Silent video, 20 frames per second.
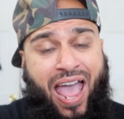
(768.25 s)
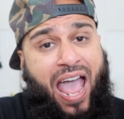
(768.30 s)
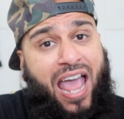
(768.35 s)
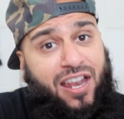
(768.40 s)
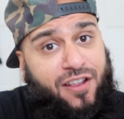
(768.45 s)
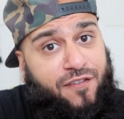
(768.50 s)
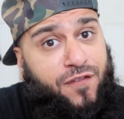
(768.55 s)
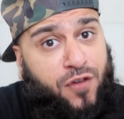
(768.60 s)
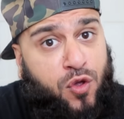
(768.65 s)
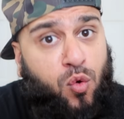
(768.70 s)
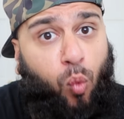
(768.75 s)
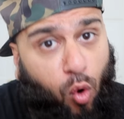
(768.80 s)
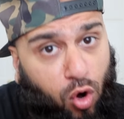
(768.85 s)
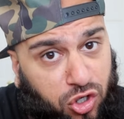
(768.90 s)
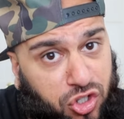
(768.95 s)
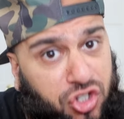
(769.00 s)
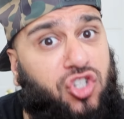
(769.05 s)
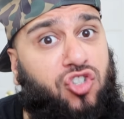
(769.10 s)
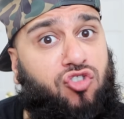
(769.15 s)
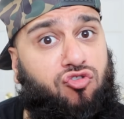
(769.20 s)
And if you
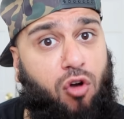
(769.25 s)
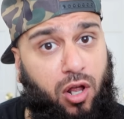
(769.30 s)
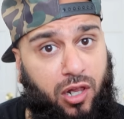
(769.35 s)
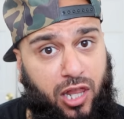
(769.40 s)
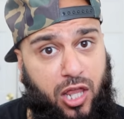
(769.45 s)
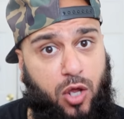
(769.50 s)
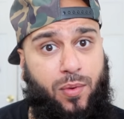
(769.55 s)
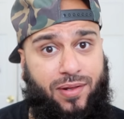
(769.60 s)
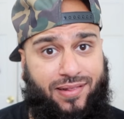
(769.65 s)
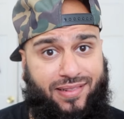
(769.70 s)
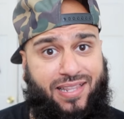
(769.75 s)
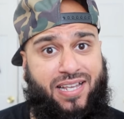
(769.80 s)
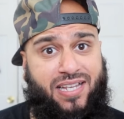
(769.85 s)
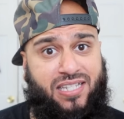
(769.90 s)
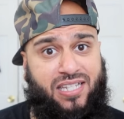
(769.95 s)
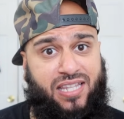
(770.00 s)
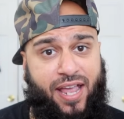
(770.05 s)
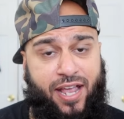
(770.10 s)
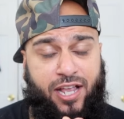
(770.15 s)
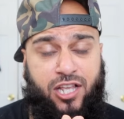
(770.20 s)
are struggling with
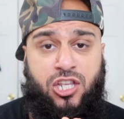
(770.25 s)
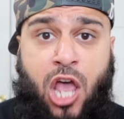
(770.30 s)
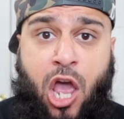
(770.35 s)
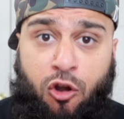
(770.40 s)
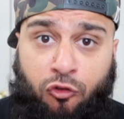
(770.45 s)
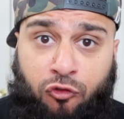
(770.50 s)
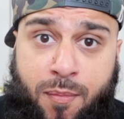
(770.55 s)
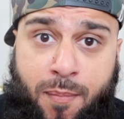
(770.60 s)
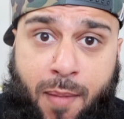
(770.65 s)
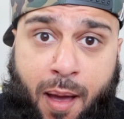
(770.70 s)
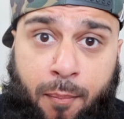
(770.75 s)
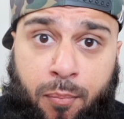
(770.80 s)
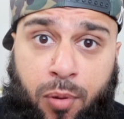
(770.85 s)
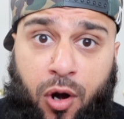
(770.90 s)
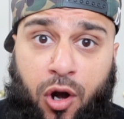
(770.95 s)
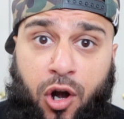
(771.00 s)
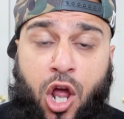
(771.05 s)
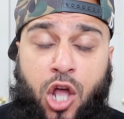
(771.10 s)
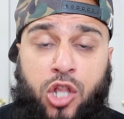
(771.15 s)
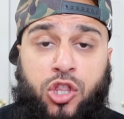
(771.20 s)
these things,
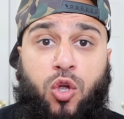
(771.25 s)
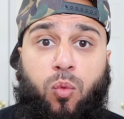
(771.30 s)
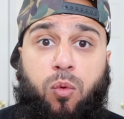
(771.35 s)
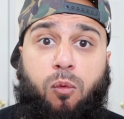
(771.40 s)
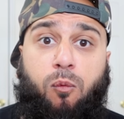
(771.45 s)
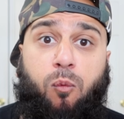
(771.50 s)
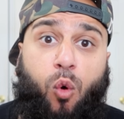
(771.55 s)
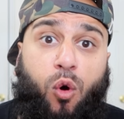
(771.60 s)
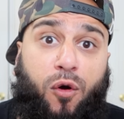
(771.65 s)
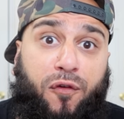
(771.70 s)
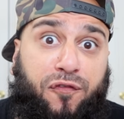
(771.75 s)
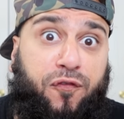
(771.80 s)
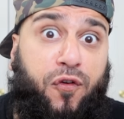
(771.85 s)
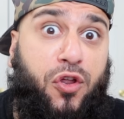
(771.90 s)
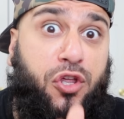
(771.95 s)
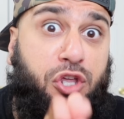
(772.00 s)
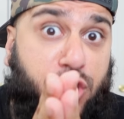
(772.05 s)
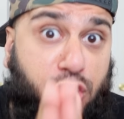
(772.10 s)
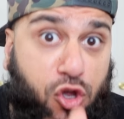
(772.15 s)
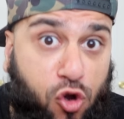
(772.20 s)
remember the reward for
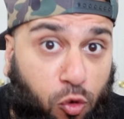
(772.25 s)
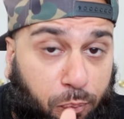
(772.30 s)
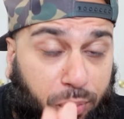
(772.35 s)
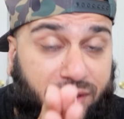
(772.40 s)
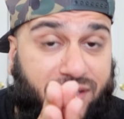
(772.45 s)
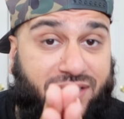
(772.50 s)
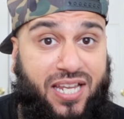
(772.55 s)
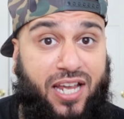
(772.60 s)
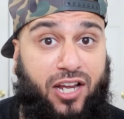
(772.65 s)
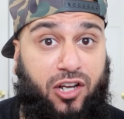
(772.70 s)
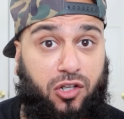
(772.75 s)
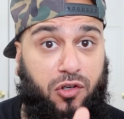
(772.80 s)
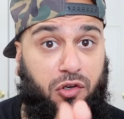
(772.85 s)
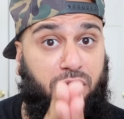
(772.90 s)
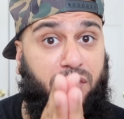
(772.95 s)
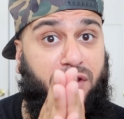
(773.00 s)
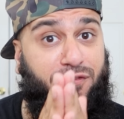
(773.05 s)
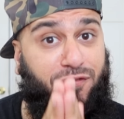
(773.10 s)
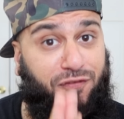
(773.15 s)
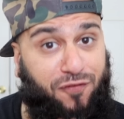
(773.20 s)
you,
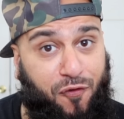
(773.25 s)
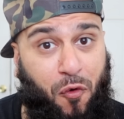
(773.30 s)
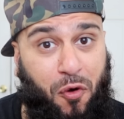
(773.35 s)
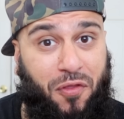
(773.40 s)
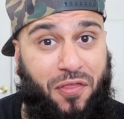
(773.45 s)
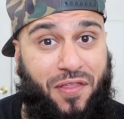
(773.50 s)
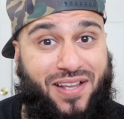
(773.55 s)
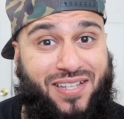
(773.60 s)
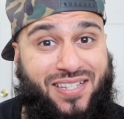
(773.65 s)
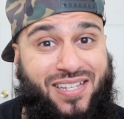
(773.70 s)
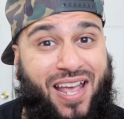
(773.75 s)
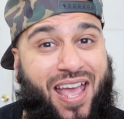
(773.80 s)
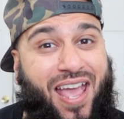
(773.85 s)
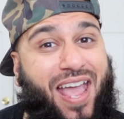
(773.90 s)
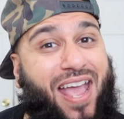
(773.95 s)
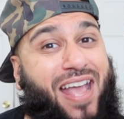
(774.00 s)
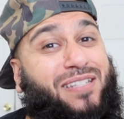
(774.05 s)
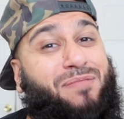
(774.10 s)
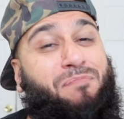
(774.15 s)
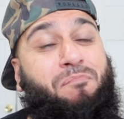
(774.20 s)
particularly for this,
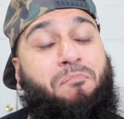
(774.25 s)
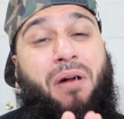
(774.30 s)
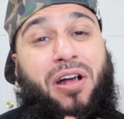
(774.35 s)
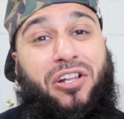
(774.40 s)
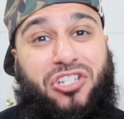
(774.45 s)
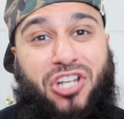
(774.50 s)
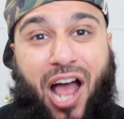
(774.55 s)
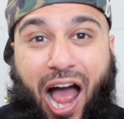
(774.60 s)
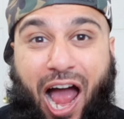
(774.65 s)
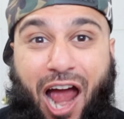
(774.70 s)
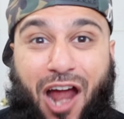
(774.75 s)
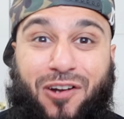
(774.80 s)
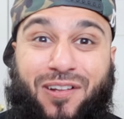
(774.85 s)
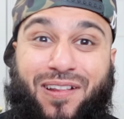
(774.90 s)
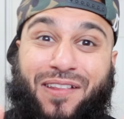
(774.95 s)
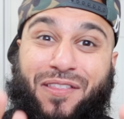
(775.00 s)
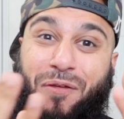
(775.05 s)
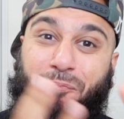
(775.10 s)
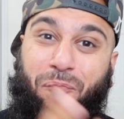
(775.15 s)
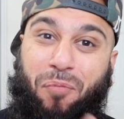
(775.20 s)
is much higher
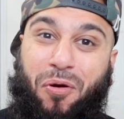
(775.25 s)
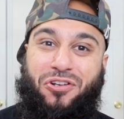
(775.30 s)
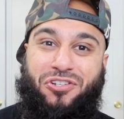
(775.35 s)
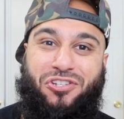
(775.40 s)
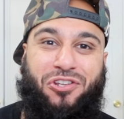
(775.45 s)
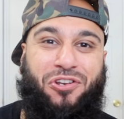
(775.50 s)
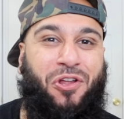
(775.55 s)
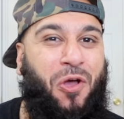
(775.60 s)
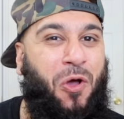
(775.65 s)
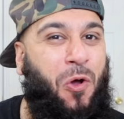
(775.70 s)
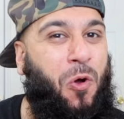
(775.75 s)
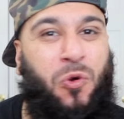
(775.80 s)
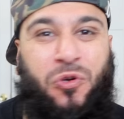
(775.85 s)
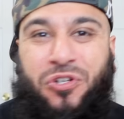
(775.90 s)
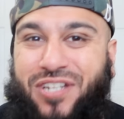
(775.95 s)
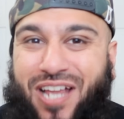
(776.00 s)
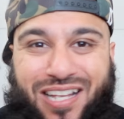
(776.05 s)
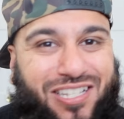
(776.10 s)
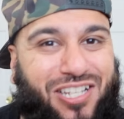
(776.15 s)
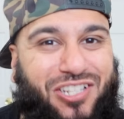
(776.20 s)
than the person who
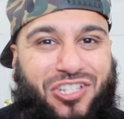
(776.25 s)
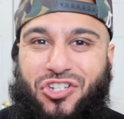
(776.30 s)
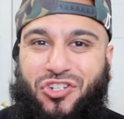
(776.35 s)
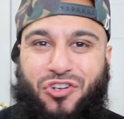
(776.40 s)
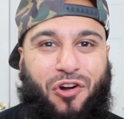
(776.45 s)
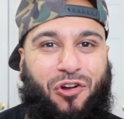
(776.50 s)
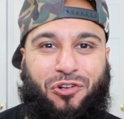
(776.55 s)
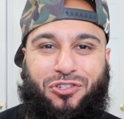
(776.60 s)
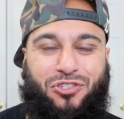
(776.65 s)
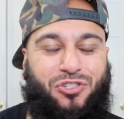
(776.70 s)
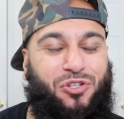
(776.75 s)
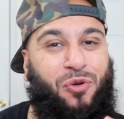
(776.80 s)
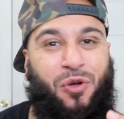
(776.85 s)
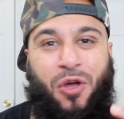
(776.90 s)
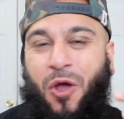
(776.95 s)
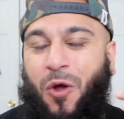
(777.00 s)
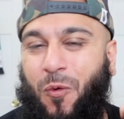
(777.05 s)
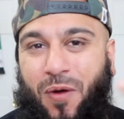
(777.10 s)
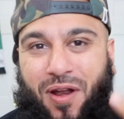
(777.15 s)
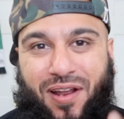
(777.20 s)
doesn't struggle to
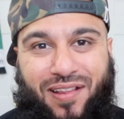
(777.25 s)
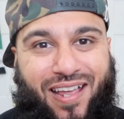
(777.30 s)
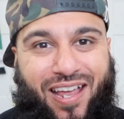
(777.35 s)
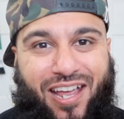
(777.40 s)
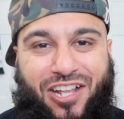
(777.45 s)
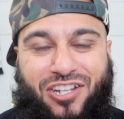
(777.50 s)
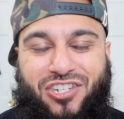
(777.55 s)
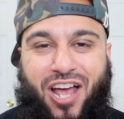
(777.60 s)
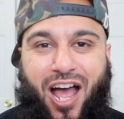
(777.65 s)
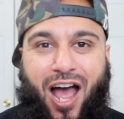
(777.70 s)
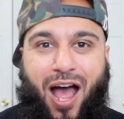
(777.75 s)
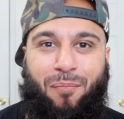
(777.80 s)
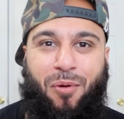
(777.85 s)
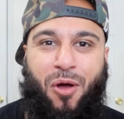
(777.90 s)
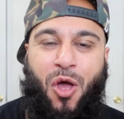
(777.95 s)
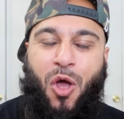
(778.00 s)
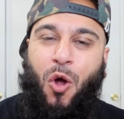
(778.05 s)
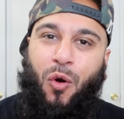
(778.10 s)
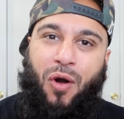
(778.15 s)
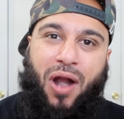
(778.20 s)
wear the hijab
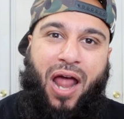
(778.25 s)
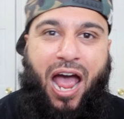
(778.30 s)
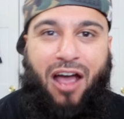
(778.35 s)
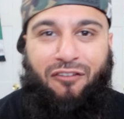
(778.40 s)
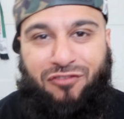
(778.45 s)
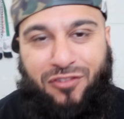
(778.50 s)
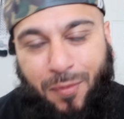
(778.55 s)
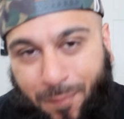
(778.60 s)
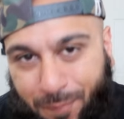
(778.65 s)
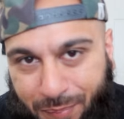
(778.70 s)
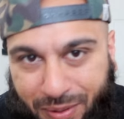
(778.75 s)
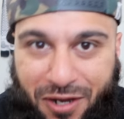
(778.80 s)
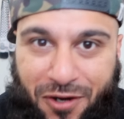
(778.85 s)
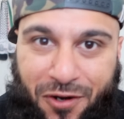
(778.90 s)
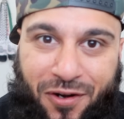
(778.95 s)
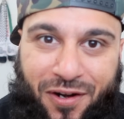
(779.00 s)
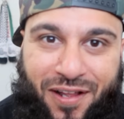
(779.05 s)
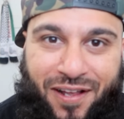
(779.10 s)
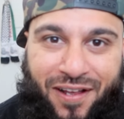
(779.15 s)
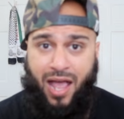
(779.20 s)
or have the
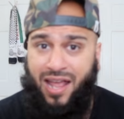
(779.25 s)
beard.